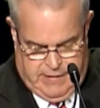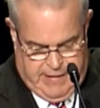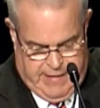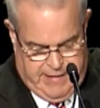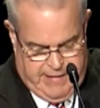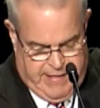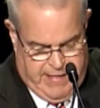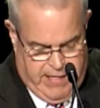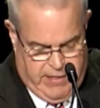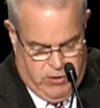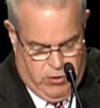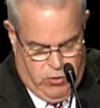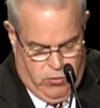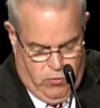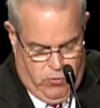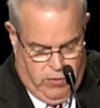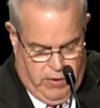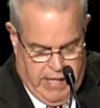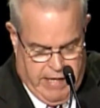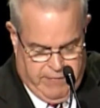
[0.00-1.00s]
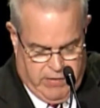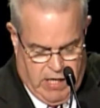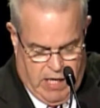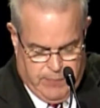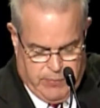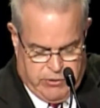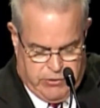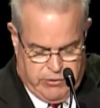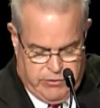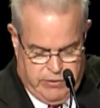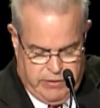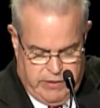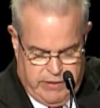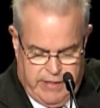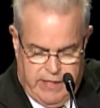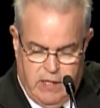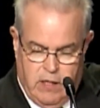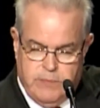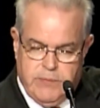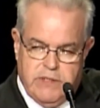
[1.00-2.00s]
and that you will have an opportunity
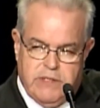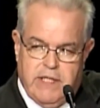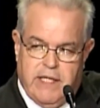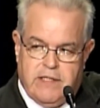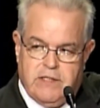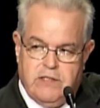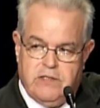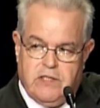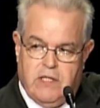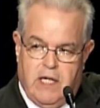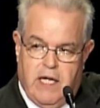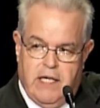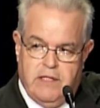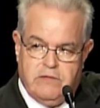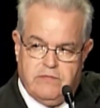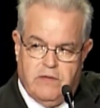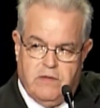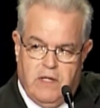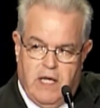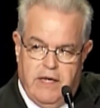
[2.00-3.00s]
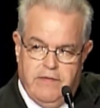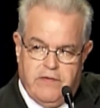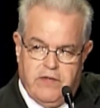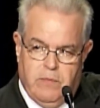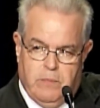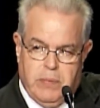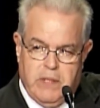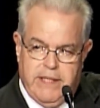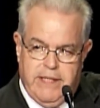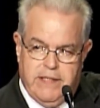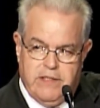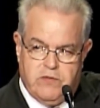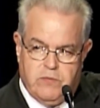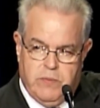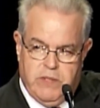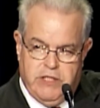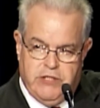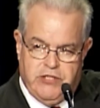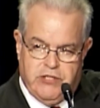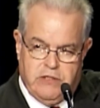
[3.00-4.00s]
to help the Texas Alliance for Life complete
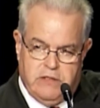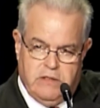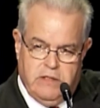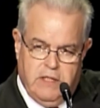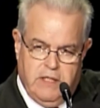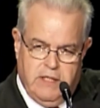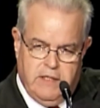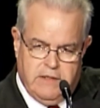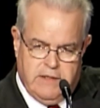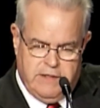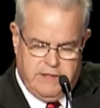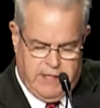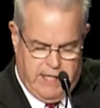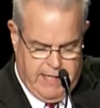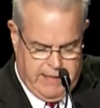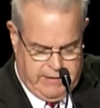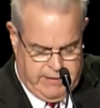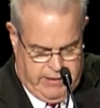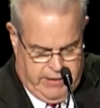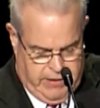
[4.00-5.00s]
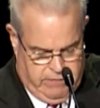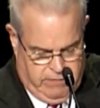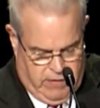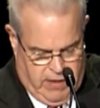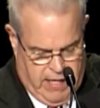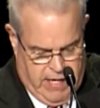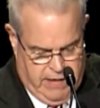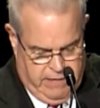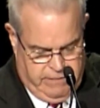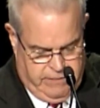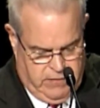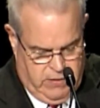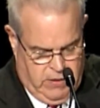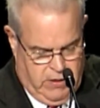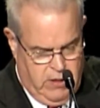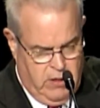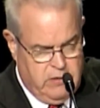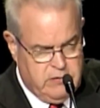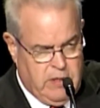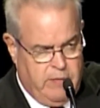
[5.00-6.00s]
its mission, the sanctity of life.
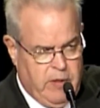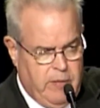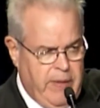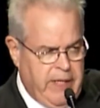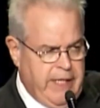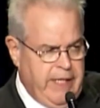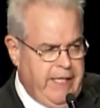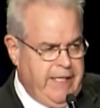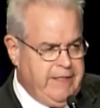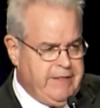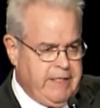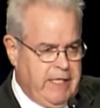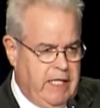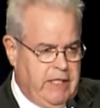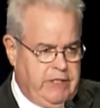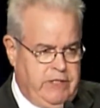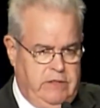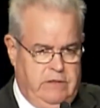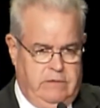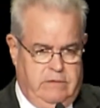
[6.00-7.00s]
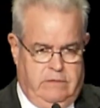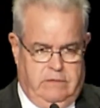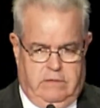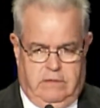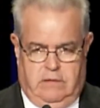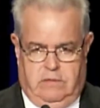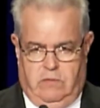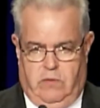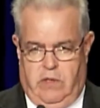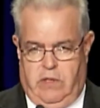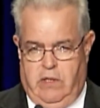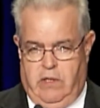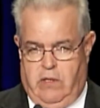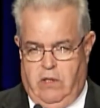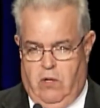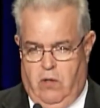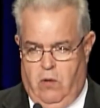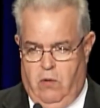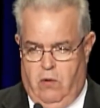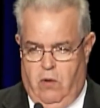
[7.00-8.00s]
So I'm going to make it easy on you. We're going to
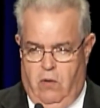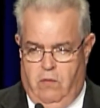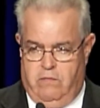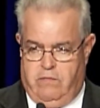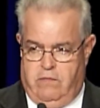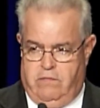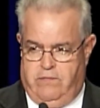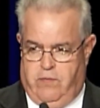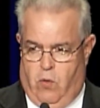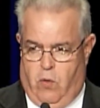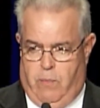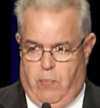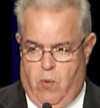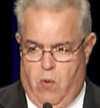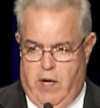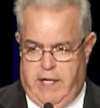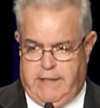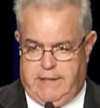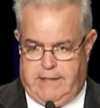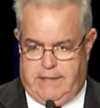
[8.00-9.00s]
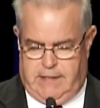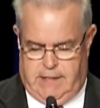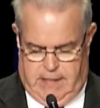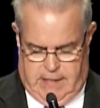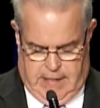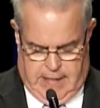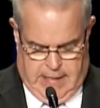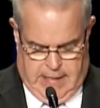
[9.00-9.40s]
go over 4 points